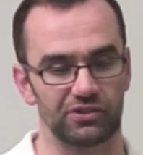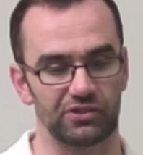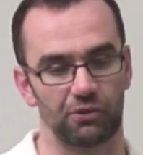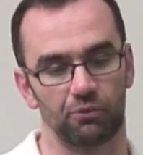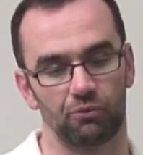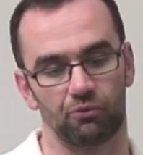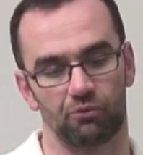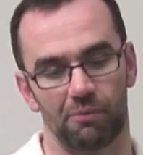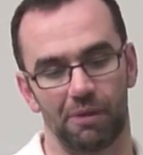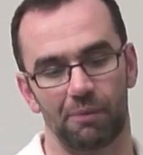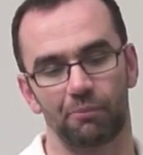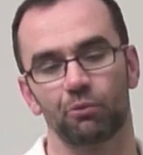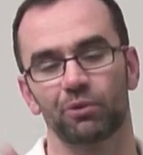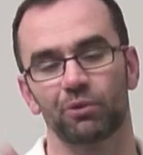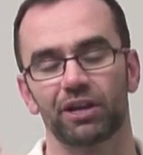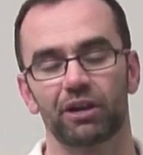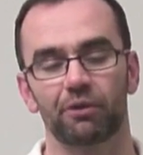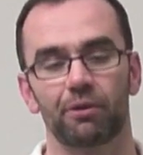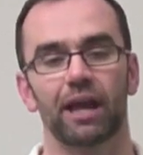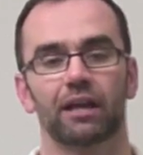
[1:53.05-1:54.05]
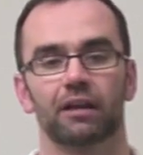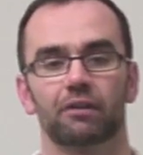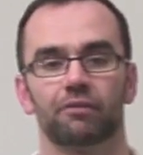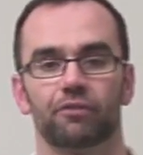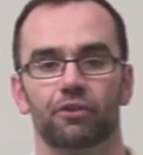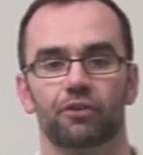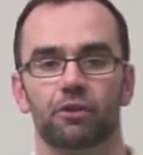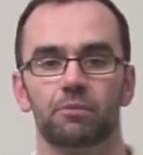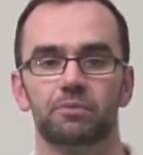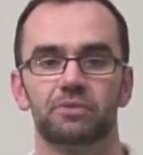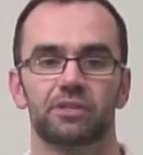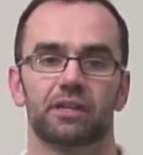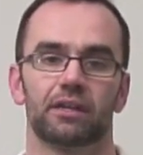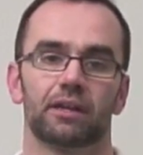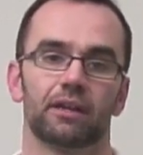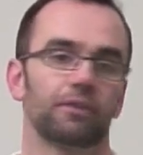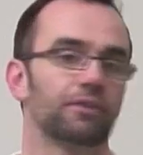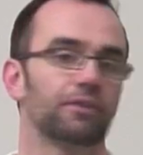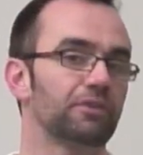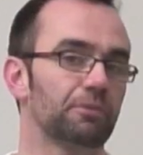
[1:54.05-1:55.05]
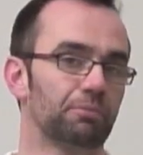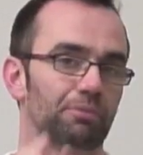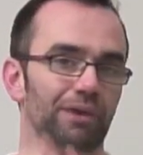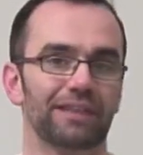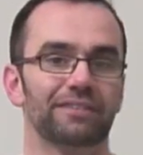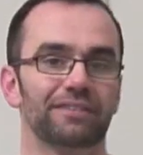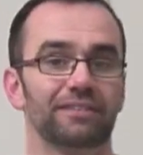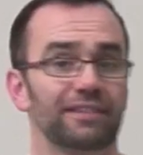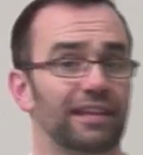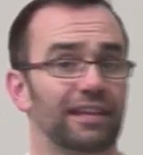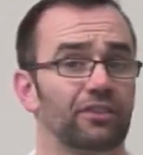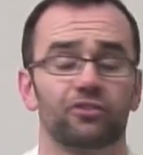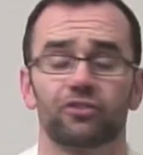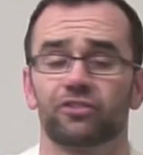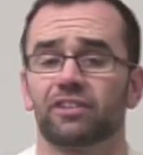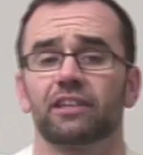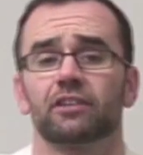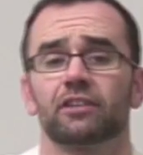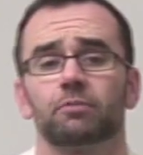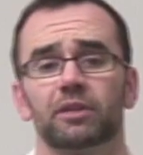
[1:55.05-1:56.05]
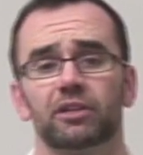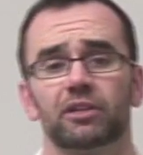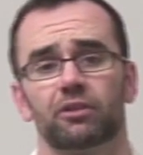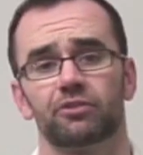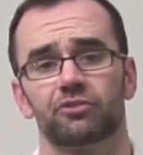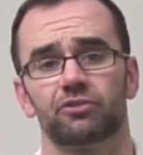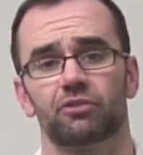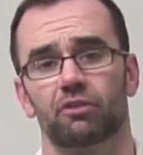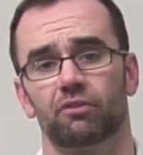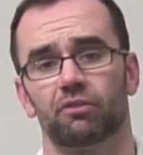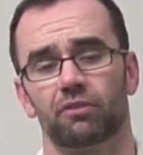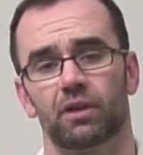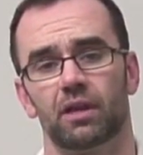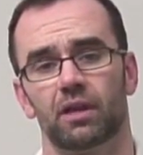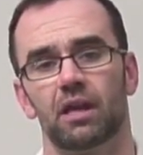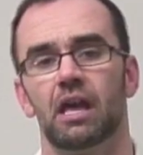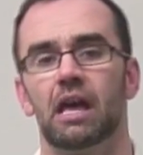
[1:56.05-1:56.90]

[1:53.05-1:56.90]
So remember, with irregular verbs, the present tense just has to be learnt off.